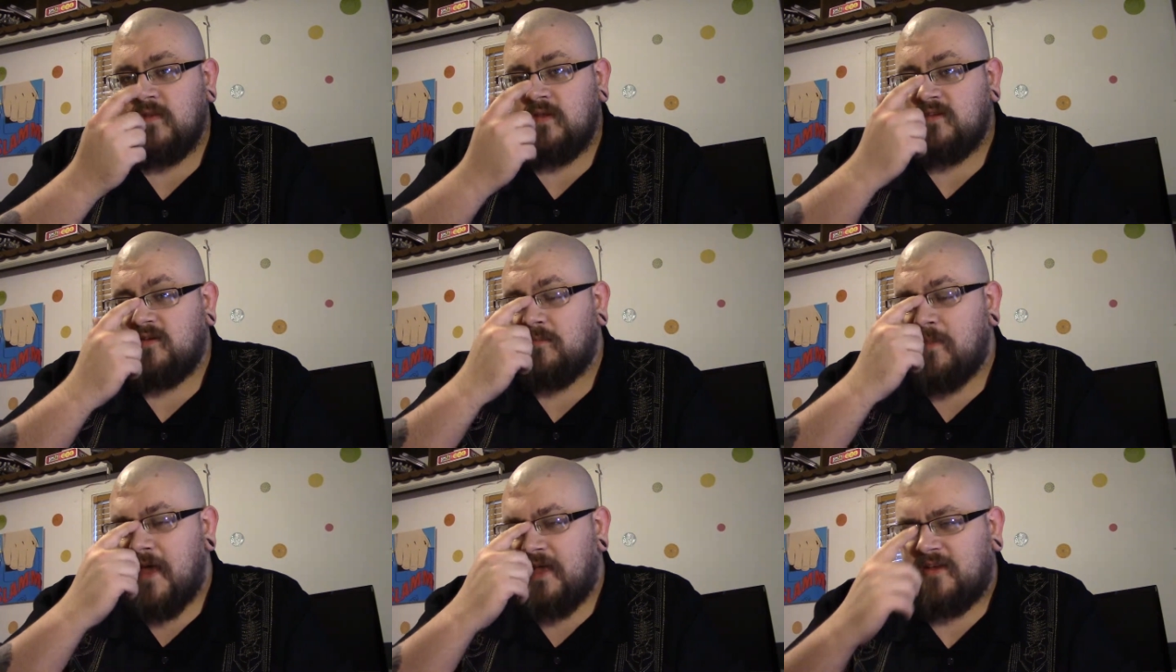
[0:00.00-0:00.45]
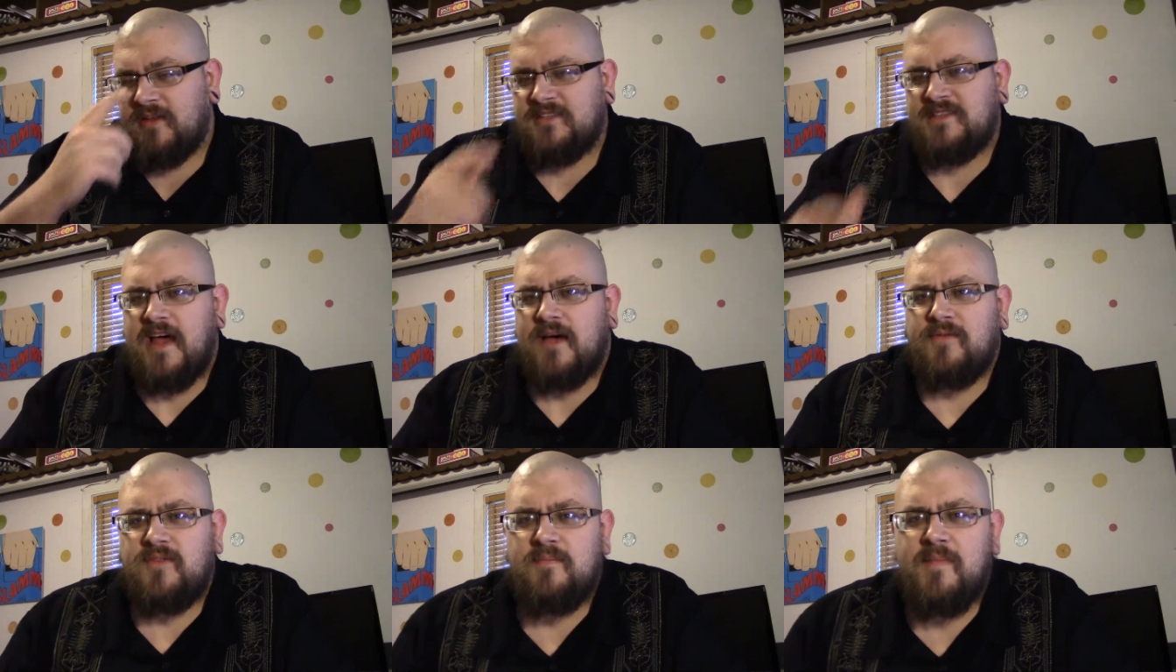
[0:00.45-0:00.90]
to balance
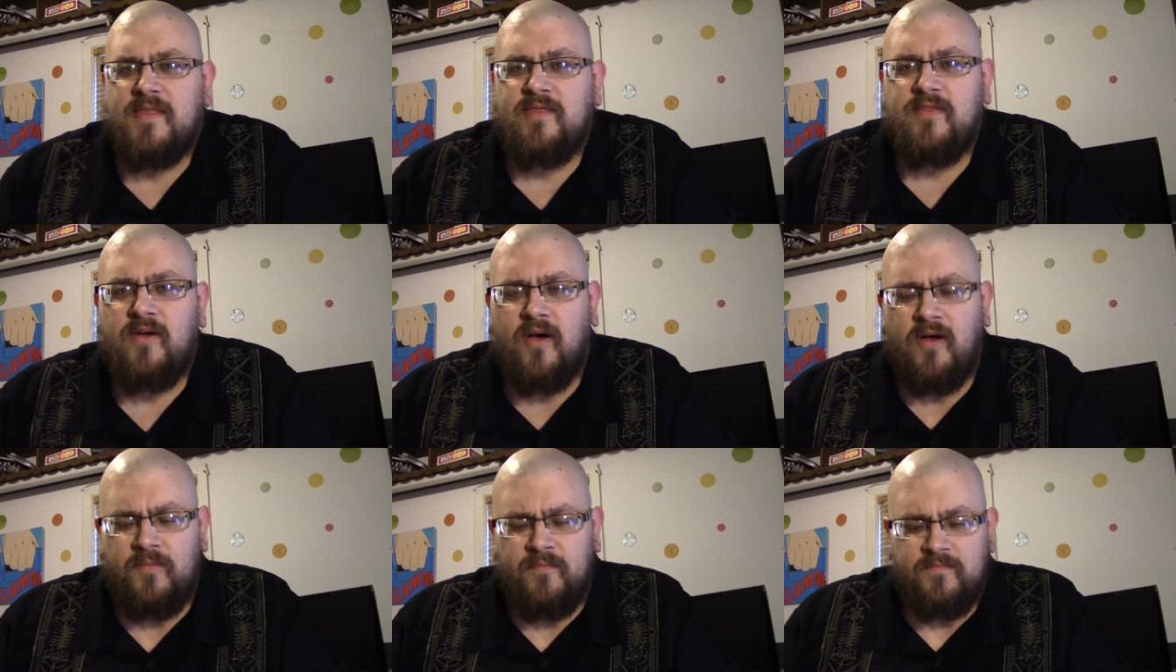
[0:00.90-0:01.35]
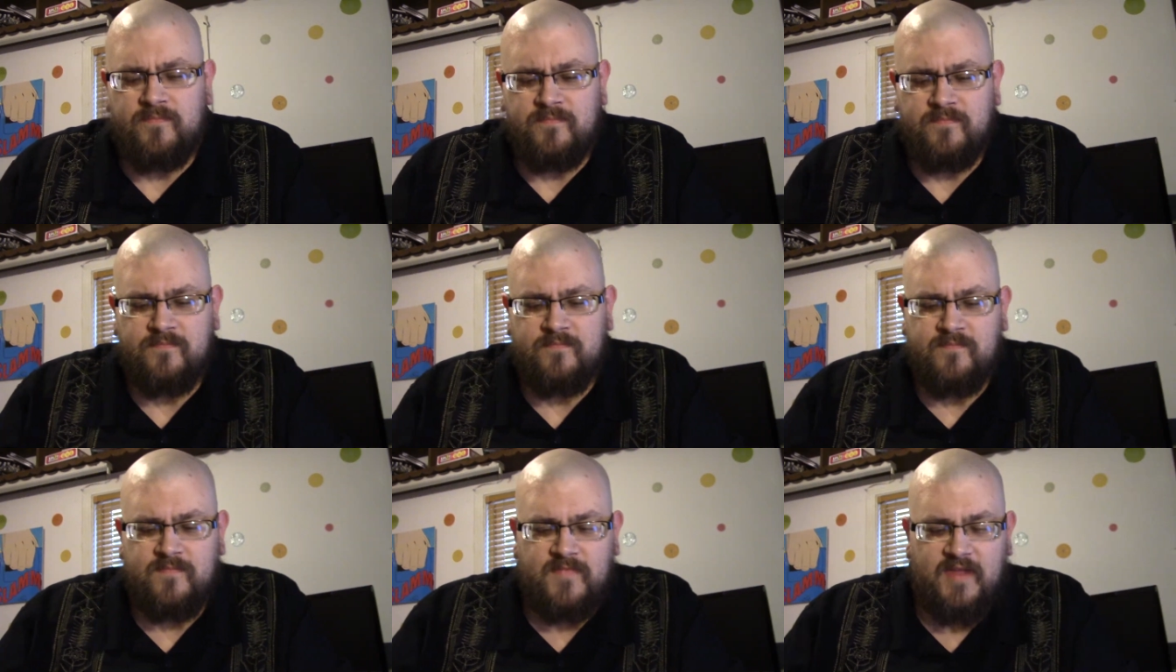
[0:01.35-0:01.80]
out the menthol,
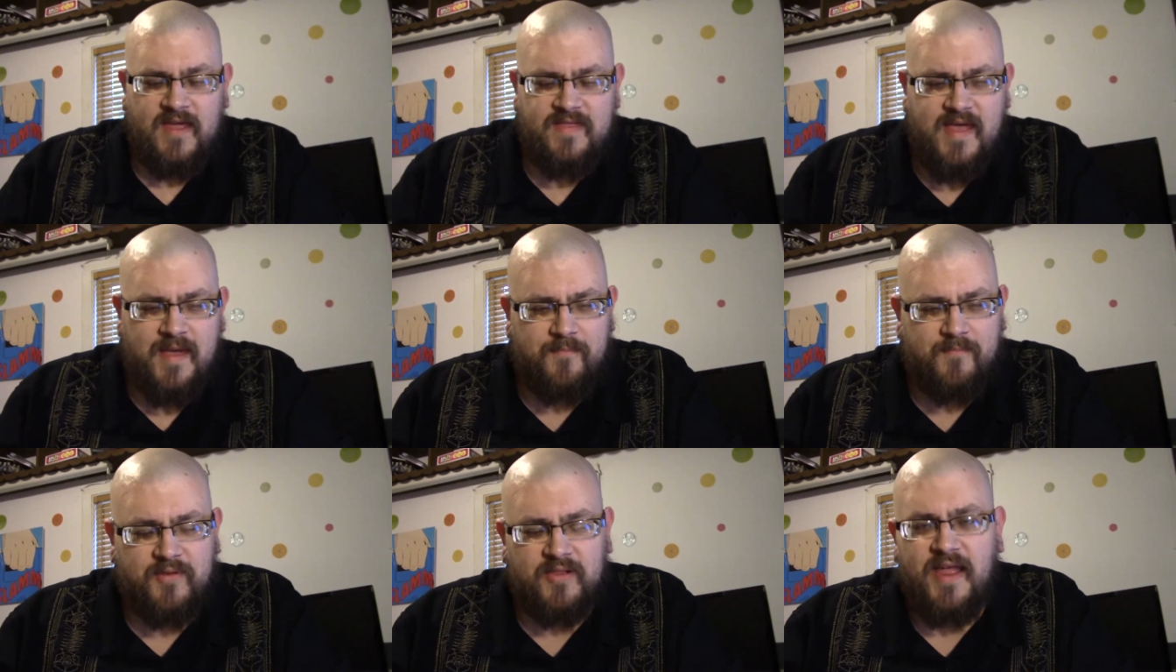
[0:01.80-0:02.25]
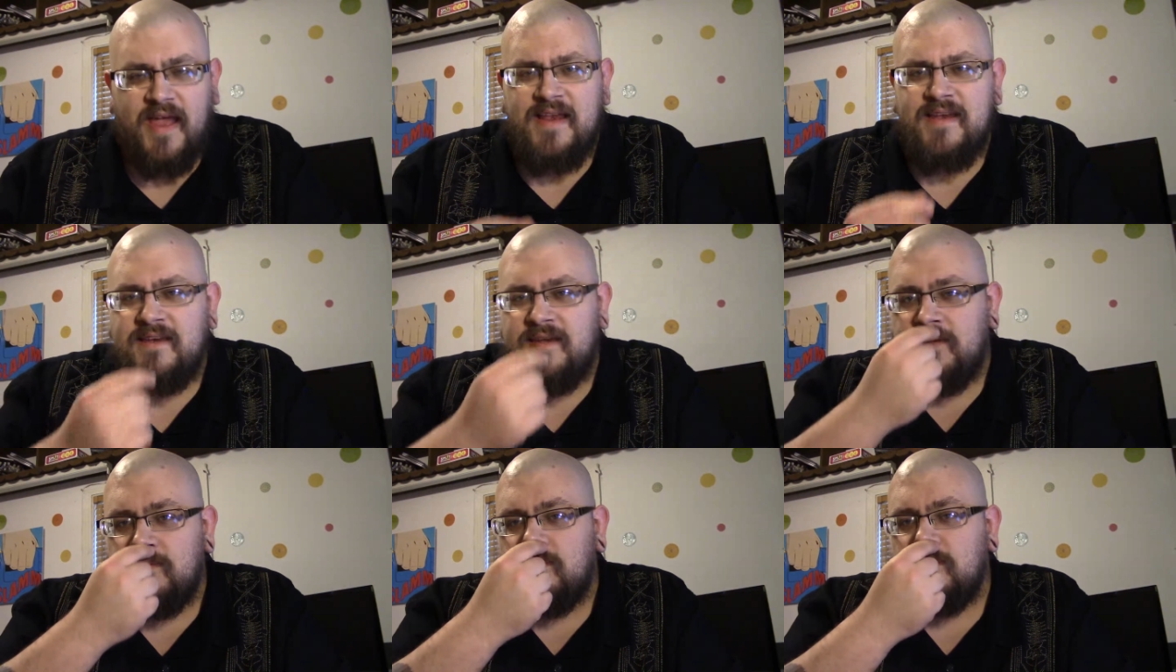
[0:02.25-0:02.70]
and that
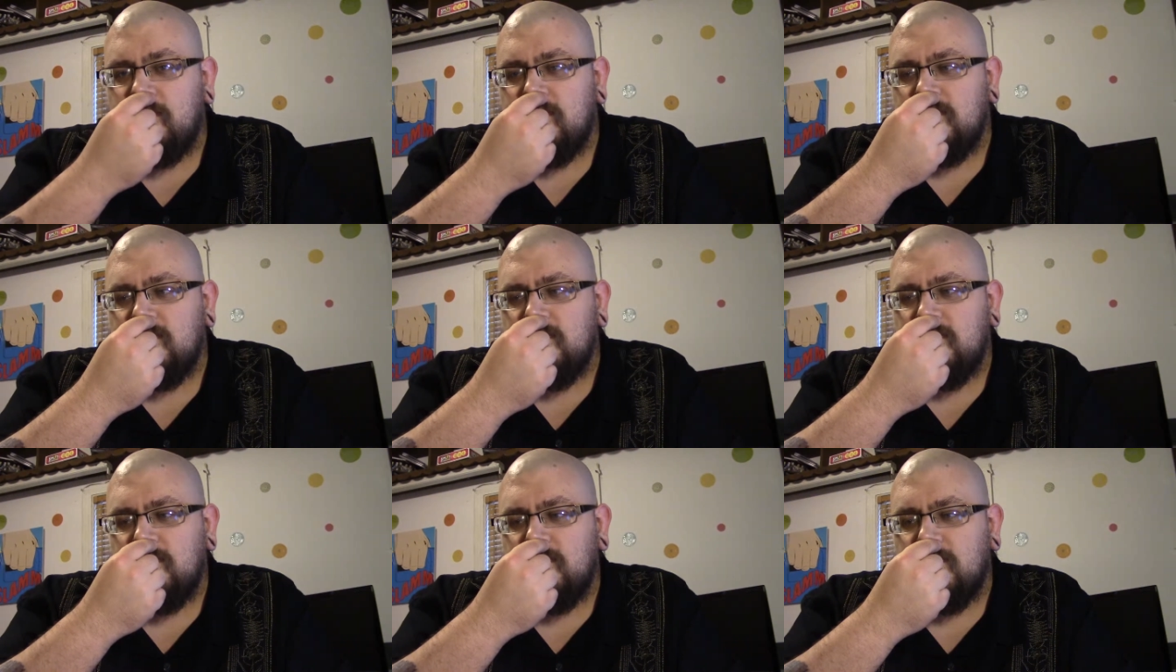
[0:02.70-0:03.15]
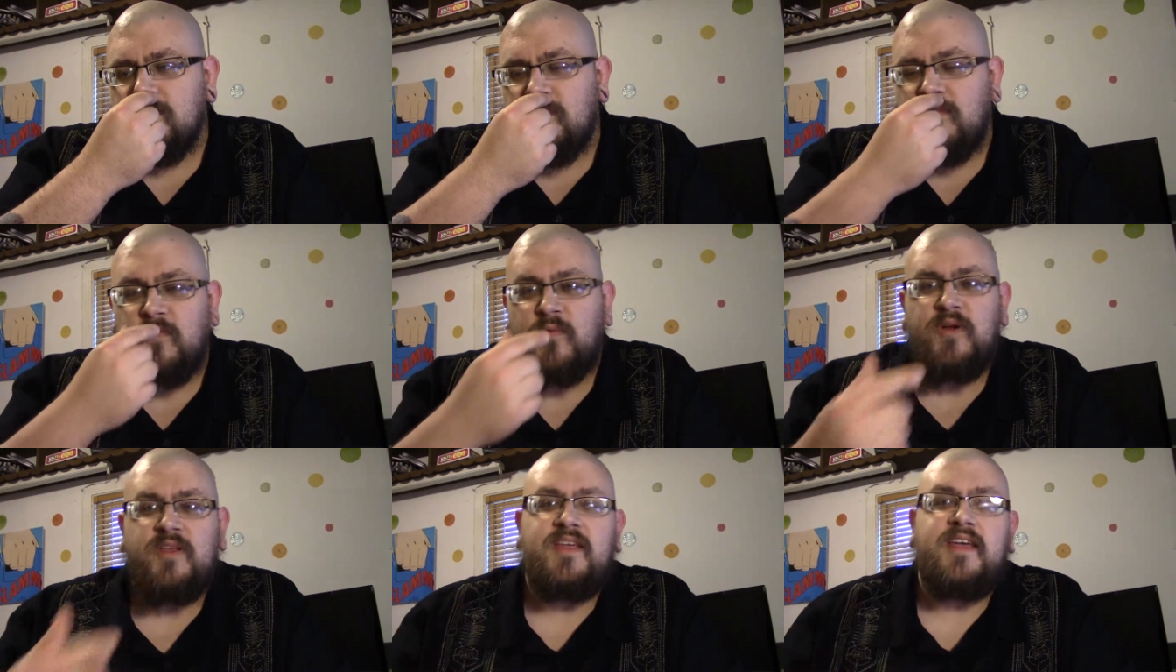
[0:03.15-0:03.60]
blend
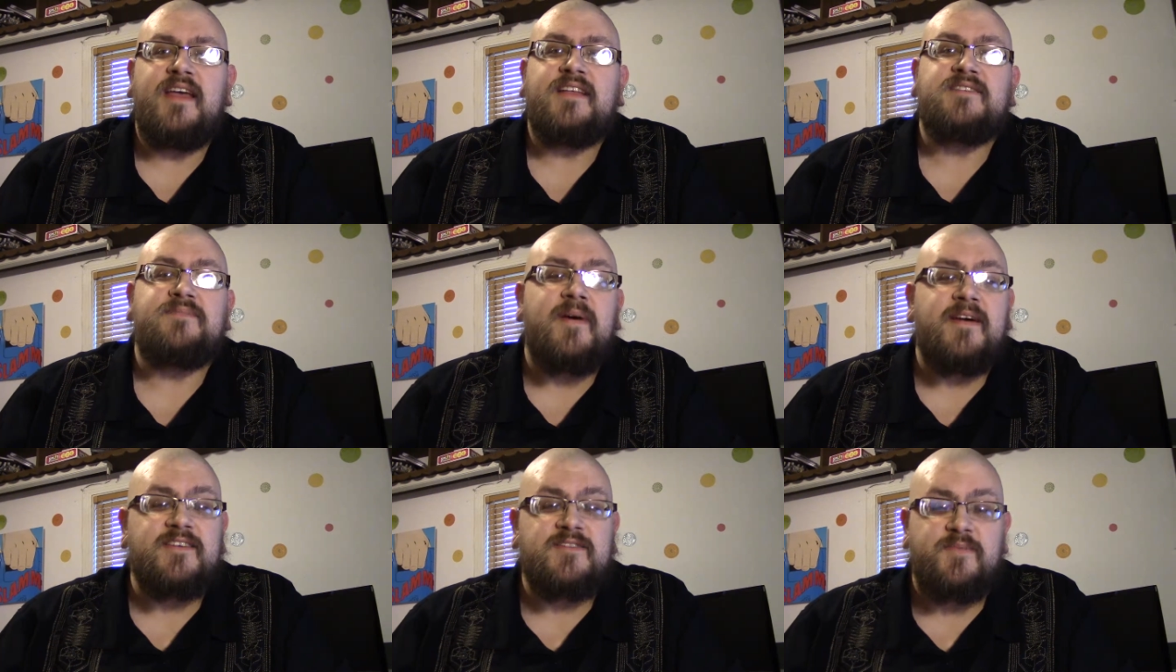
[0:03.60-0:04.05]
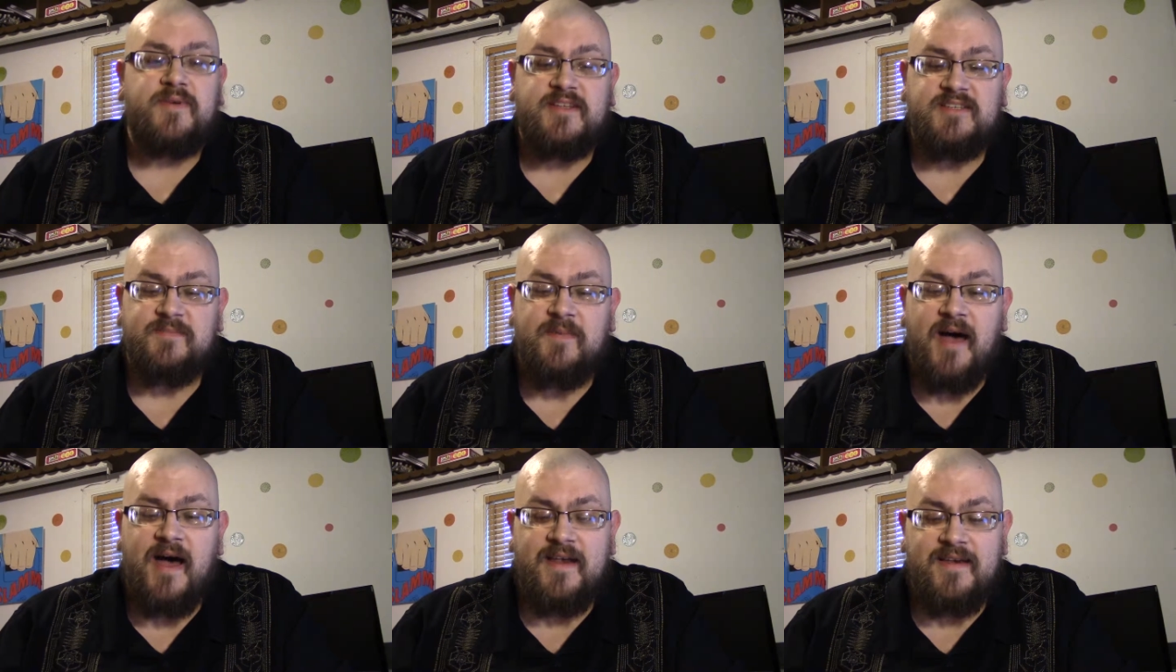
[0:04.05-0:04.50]
really hits my sweet
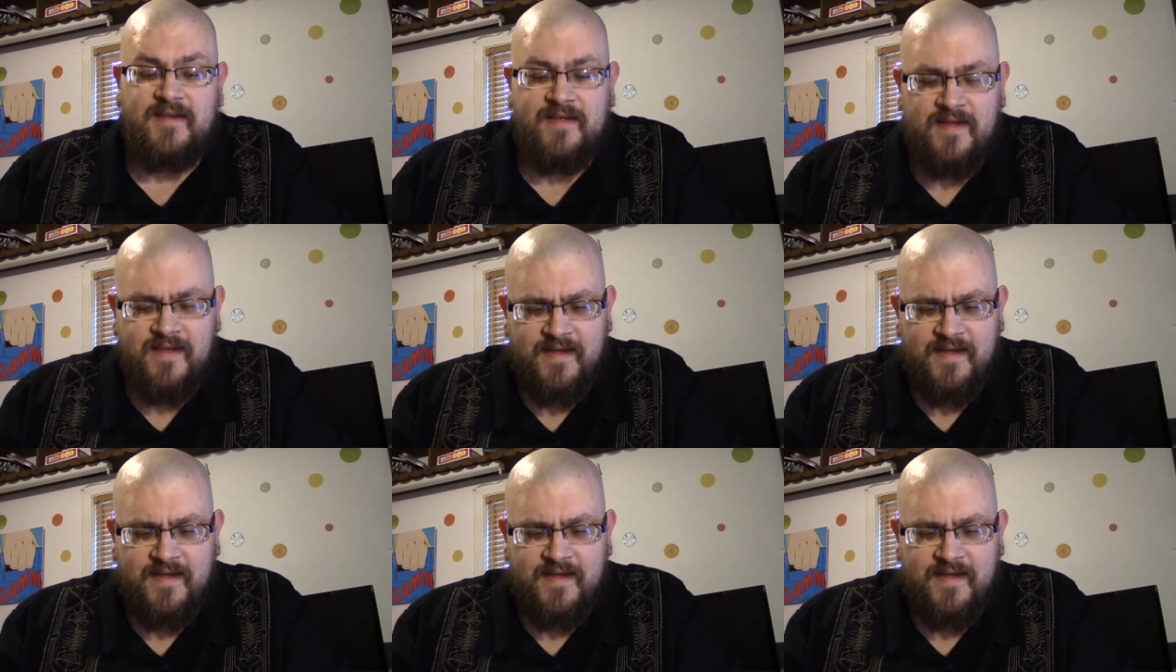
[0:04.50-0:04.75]
spot.